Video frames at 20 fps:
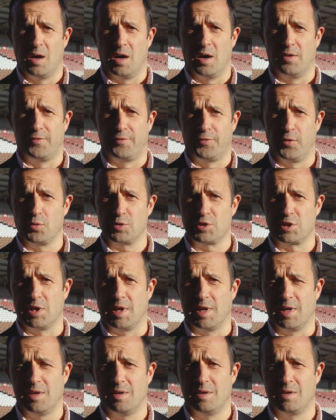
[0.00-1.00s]

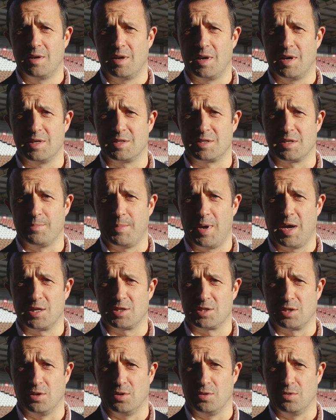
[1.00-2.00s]
Unfortunately, as the
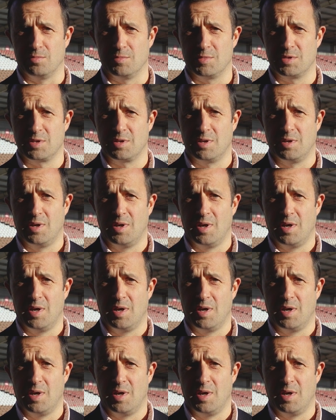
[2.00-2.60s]
match looms,